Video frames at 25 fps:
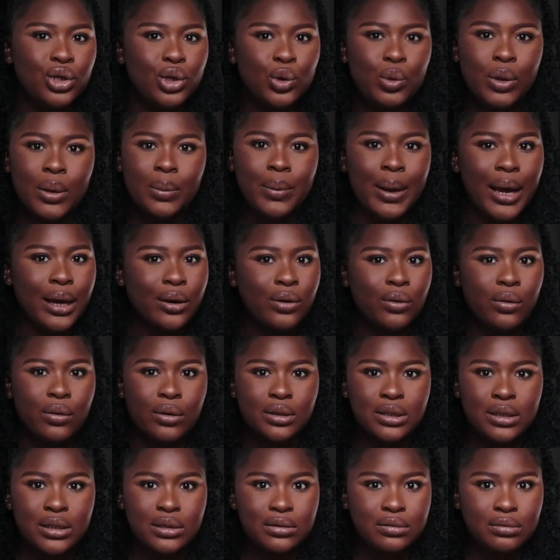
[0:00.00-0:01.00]
you will buy
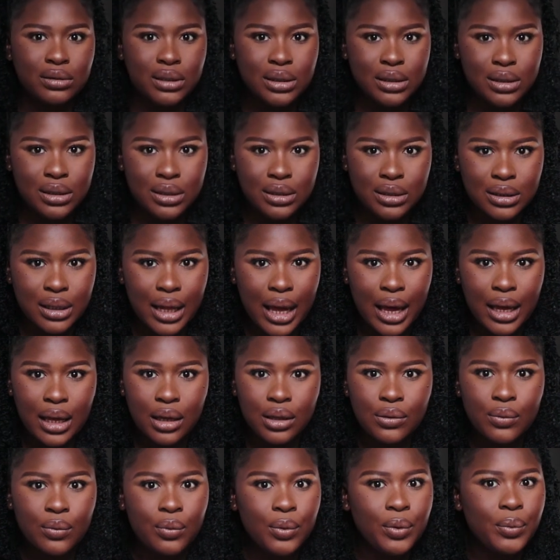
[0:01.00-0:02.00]
groceries. Like,
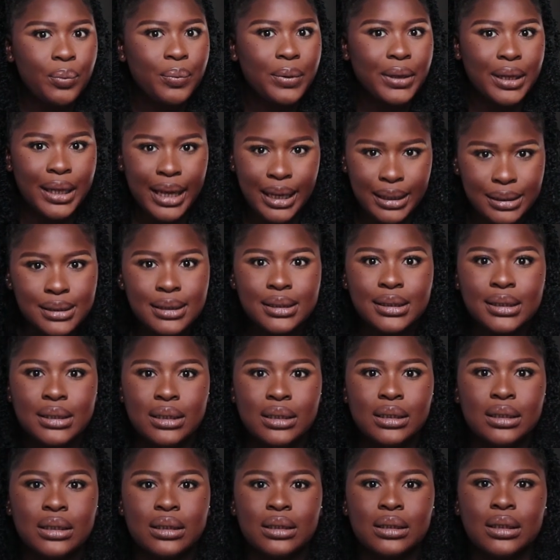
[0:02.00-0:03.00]
you will
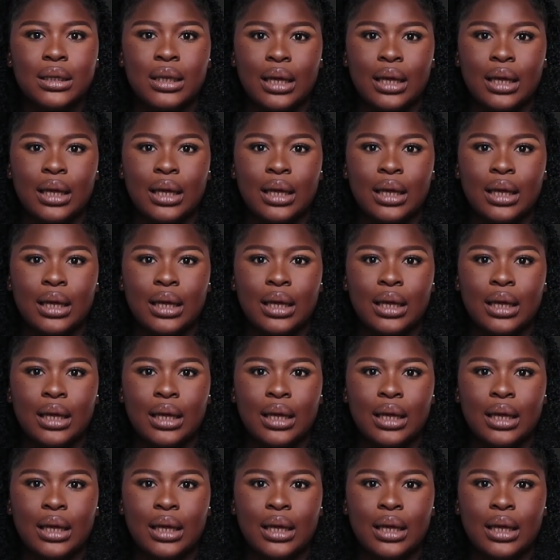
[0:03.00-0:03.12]
plenty.